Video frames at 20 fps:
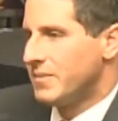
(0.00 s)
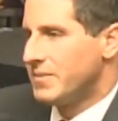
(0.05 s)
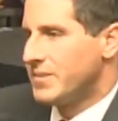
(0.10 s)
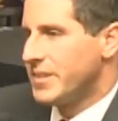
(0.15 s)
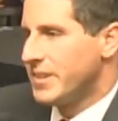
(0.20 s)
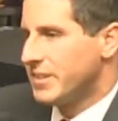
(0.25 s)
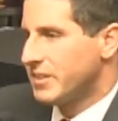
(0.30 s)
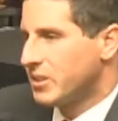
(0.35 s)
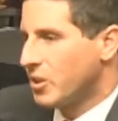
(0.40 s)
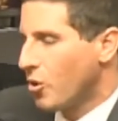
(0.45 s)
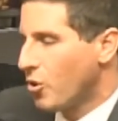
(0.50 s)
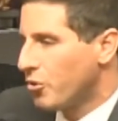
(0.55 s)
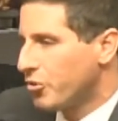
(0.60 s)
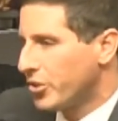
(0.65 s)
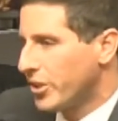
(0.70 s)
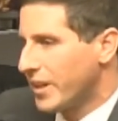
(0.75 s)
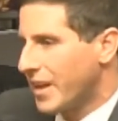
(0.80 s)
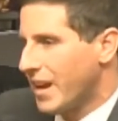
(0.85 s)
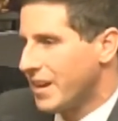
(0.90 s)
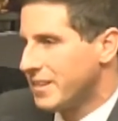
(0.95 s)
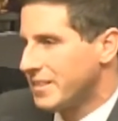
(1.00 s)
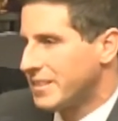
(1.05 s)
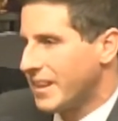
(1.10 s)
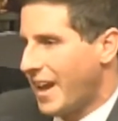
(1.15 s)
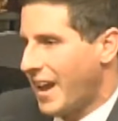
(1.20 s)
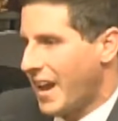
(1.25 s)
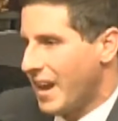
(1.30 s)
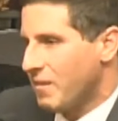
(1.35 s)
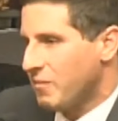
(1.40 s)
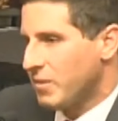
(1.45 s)
this goes against
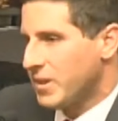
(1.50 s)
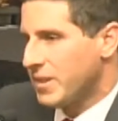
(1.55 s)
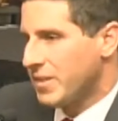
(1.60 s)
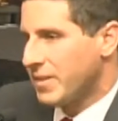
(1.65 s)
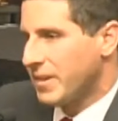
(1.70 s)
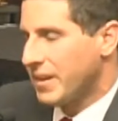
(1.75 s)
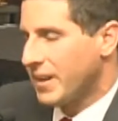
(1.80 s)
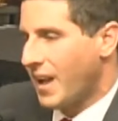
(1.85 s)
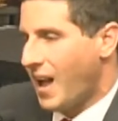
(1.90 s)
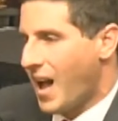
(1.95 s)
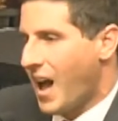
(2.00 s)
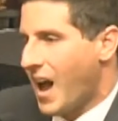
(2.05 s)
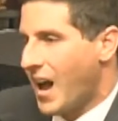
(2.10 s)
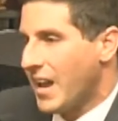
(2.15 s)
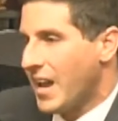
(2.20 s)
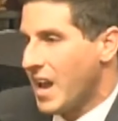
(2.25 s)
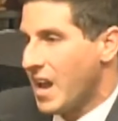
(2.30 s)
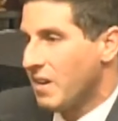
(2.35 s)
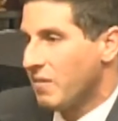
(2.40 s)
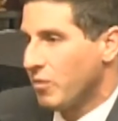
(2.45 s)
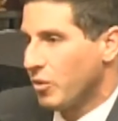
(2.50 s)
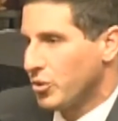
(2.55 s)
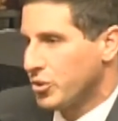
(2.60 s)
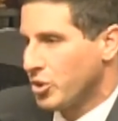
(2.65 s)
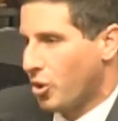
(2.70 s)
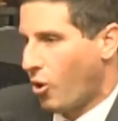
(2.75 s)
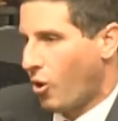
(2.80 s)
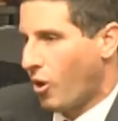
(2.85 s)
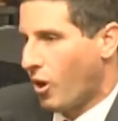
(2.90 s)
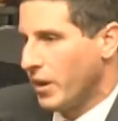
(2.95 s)
everything I ever
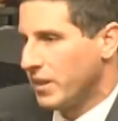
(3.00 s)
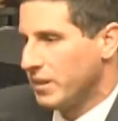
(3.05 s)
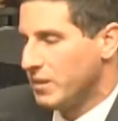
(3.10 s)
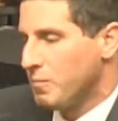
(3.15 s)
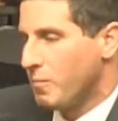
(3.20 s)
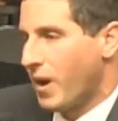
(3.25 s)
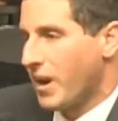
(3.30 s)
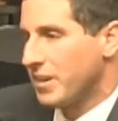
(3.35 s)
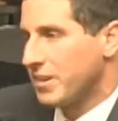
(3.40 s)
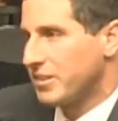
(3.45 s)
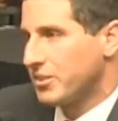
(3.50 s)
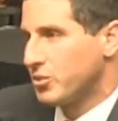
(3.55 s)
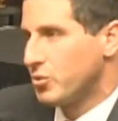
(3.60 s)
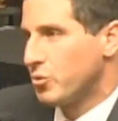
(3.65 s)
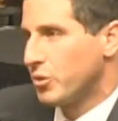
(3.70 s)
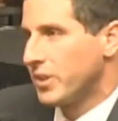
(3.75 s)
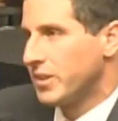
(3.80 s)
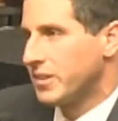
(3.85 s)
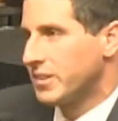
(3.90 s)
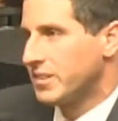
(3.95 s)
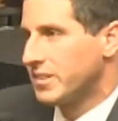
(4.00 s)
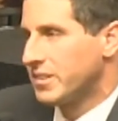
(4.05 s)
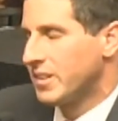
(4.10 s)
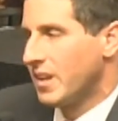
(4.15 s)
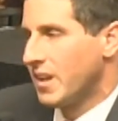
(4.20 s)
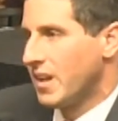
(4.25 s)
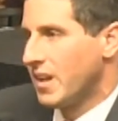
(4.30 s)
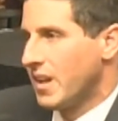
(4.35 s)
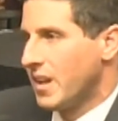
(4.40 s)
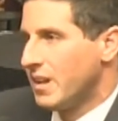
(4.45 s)
taught my students.
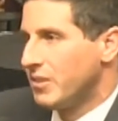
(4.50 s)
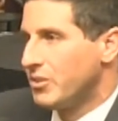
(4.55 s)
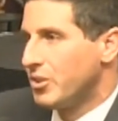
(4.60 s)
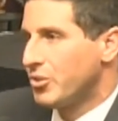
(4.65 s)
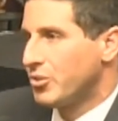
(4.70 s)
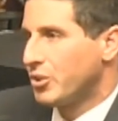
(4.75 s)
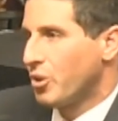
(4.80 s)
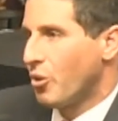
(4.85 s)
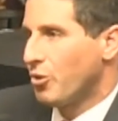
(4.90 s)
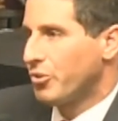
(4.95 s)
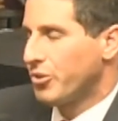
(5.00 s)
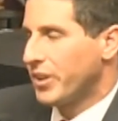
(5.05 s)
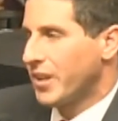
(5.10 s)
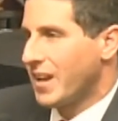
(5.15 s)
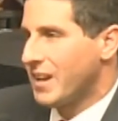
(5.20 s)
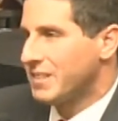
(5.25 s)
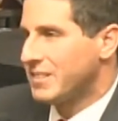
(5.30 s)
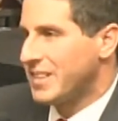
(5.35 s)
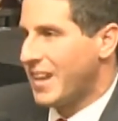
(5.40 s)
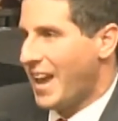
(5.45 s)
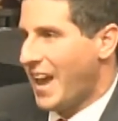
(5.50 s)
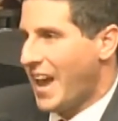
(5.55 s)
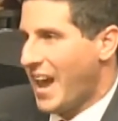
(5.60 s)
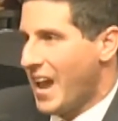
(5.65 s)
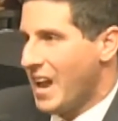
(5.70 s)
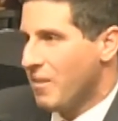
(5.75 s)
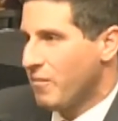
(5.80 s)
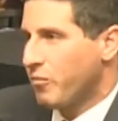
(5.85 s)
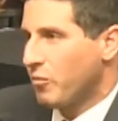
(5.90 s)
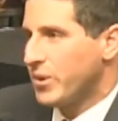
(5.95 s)
This goes against
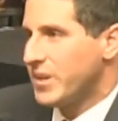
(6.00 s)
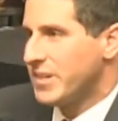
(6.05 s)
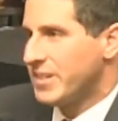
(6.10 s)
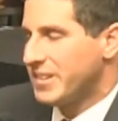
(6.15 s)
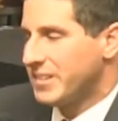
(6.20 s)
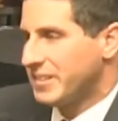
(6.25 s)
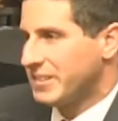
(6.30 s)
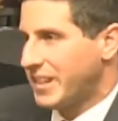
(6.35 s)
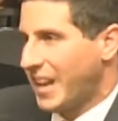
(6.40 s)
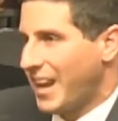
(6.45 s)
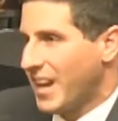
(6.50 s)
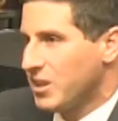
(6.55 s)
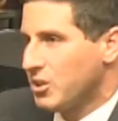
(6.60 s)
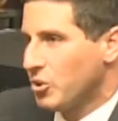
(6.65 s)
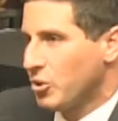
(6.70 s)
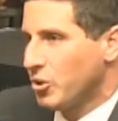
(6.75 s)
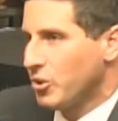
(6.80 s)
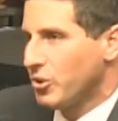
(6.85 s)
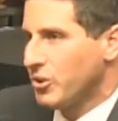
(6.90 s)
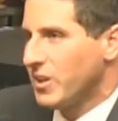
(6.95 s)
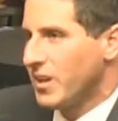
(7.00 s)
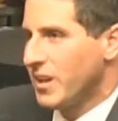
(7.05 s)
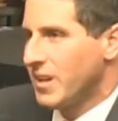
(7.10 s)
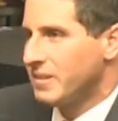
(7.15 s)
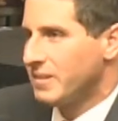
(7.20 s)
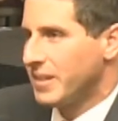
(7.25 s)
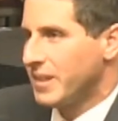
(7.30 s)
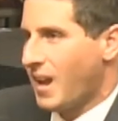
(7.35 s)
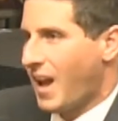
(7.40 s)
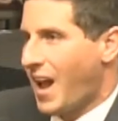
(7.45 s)
every standard
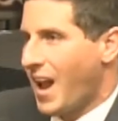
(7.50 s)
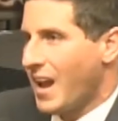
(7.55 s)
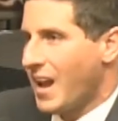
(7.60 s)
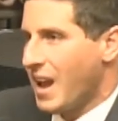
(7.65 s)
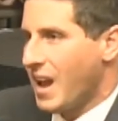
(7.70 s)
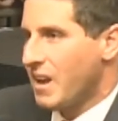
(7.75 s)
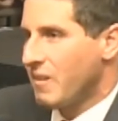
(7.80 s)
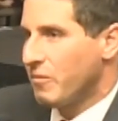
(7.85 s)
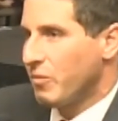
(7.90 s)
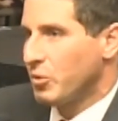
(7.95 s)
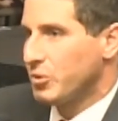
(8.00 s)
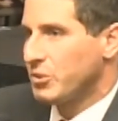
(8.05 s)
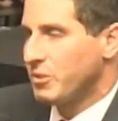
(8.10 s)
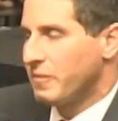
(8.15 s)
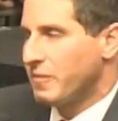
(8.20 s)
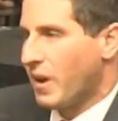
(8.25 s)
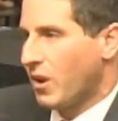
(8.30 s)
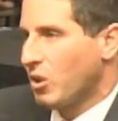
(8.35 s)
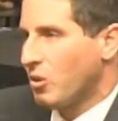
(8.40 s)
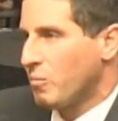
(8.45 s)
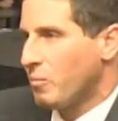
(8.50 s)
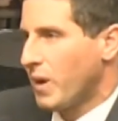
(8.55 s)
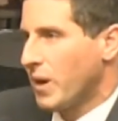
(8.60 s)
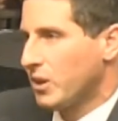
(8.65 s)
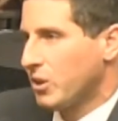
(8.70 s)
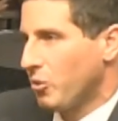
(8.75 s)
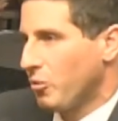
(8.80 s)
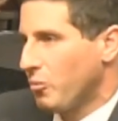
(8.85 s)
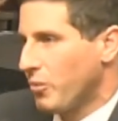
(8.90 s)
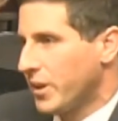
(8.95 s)
that I ever developed my
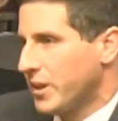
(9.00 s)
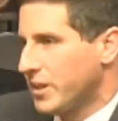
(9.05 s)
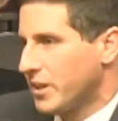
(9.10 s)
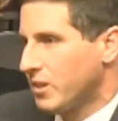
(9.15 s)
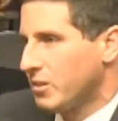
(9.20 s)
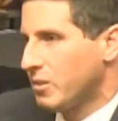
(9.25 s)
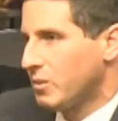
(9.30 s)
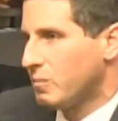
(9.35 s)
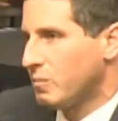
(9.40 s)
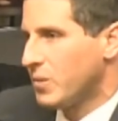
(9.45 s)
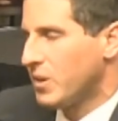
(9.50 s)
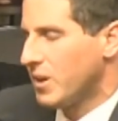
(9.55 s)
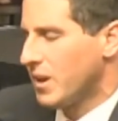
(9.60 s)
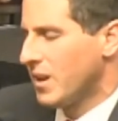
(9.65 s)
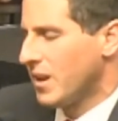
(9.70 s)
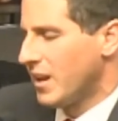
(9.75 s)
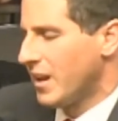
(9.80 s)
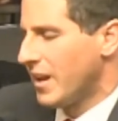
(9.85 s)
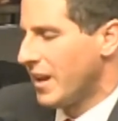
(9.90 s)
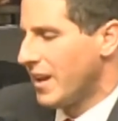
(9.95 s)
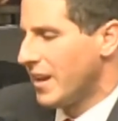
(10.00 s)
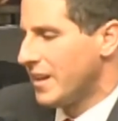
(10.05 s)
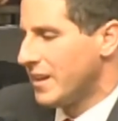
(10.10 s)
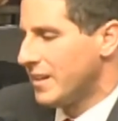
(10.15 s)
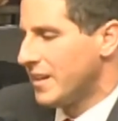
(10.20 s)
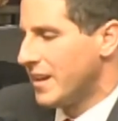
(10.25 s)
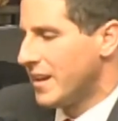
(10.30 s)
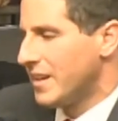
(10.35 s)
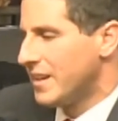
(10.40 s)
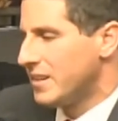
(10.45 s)
curriculum.
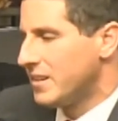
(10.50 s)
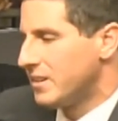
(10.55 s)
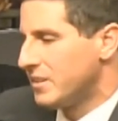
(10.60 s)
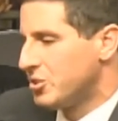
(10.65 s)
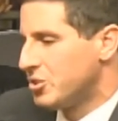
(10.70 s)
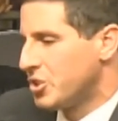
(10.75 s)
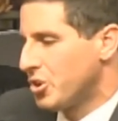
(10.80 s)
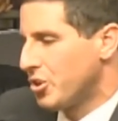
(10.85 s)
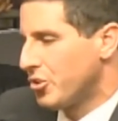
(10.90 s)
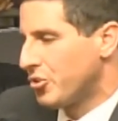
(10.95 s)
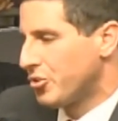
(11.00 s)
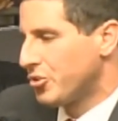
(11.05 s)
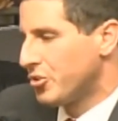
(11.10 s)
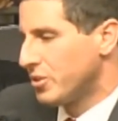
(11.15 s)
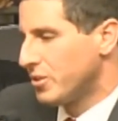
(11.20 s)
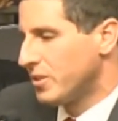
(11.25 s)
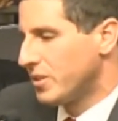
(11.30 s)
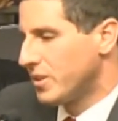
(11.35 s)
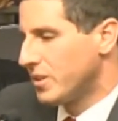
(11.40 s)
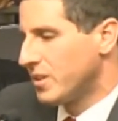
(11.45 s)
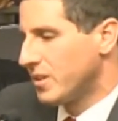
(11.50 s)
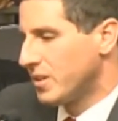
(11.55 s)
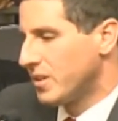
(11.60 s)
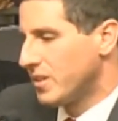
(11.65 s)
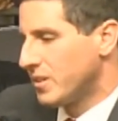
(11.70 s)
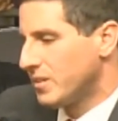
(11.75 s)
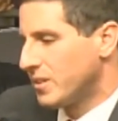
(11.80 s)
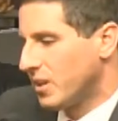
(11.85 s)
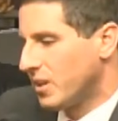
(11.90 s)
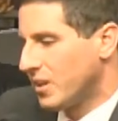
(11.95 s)
It, it is just
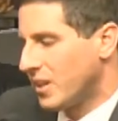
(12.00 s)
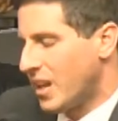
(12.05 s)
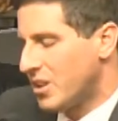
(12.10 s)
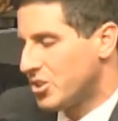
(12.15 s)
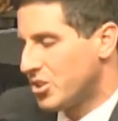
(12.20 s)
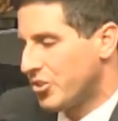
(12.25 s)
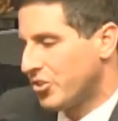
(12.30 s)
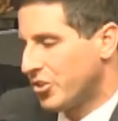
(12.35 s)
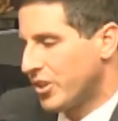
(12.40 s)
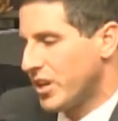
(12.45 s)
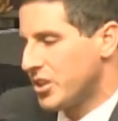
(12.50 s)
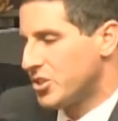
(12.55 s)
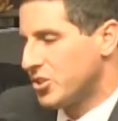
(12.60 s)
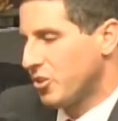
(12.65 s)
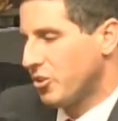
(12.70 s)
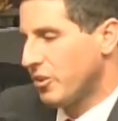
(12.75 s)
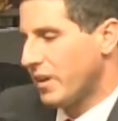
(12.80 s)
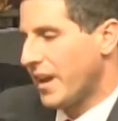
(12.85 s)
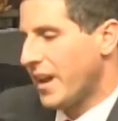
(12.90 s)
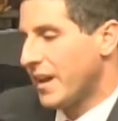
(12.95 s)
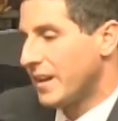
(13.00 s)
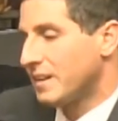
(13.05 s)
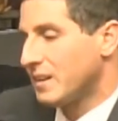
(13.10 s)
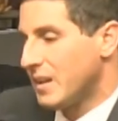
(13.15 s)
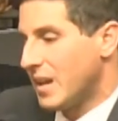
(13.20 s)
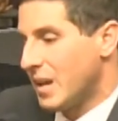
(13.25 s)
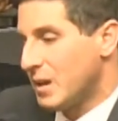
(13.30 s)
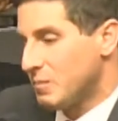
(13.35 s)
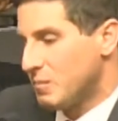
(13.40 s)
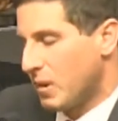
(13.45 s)
the legislature, and,
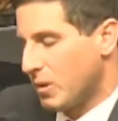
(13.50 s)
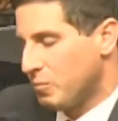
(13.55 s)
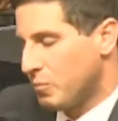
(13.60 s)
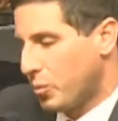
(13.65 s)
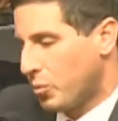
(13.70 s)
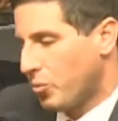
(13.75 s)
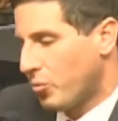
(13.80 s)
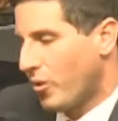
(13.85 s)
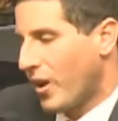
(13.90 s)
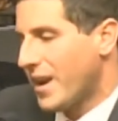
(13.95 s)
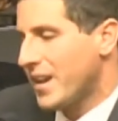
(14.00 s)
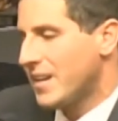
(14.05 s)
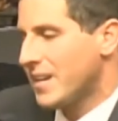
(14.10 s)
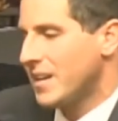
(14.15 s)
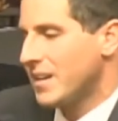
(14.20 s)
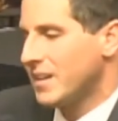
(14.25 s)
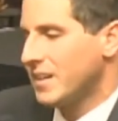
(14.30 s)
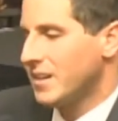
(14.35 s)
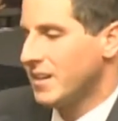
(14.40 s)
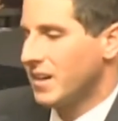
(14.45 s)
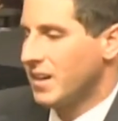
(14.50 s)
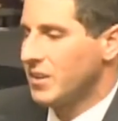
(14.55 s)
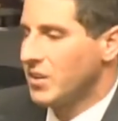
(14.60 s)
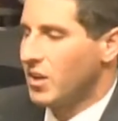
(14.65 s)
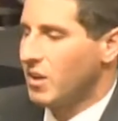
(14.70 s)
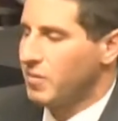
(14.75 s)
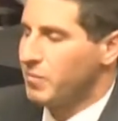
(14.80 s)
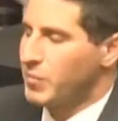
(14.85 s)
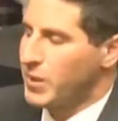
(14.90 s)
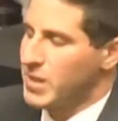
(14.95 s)
and I'm praying
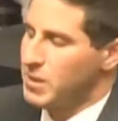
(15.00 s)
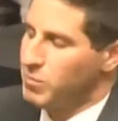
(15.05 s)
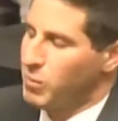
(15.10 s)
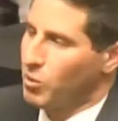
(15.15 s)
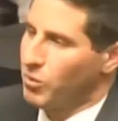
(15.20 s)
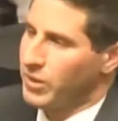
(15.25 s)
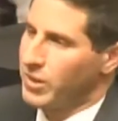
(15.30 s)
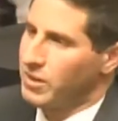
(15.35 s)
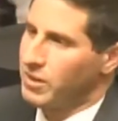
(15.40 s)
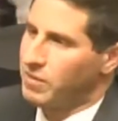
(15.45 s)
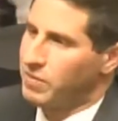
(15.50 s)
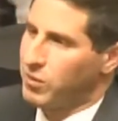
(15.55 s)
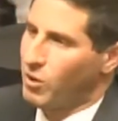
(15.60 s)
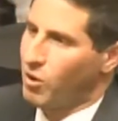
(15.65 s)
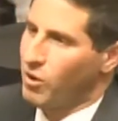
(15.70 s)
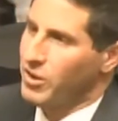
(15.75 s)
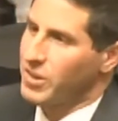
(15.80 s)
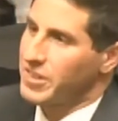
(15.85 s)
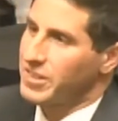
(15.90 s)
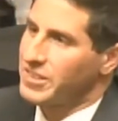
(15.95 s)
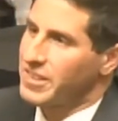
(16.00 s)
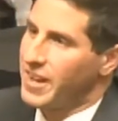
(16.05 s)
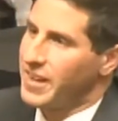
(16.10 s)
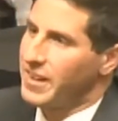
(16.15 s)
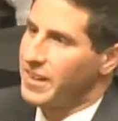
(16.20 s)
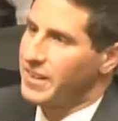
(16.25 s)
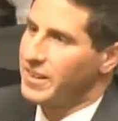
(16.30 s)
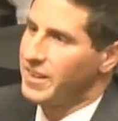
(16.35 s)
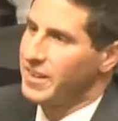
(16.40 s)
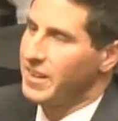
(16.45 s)
enough people in the Florida
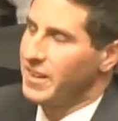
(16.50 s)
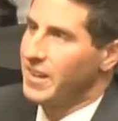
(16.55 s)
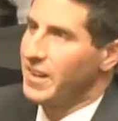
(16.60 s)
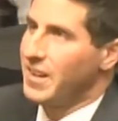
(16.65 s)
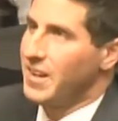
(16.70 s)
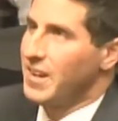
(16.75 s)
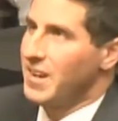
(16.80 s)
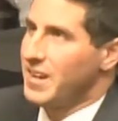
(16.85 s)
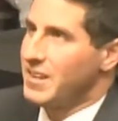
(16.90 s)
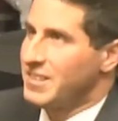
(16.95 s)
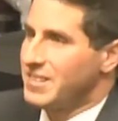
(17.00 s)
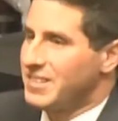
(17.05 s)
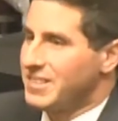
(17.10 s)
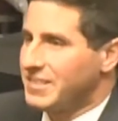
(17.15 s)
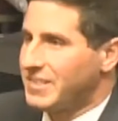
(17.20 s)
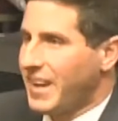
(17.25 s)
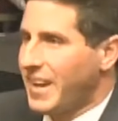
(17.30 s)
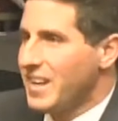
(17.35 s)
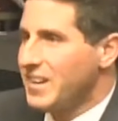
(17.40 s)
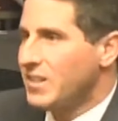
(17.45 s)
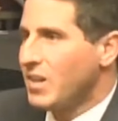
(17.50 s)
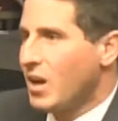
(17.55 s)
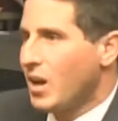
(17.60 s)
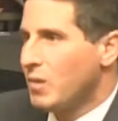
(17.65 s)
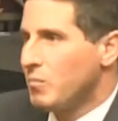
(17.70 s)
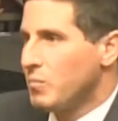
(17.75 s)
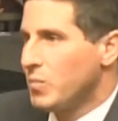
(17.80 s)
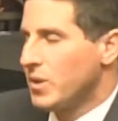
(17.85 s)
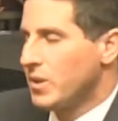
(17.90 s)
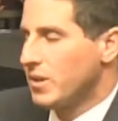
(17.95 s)
Senate stand
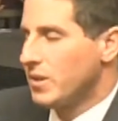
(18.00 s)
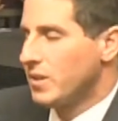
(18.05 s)
up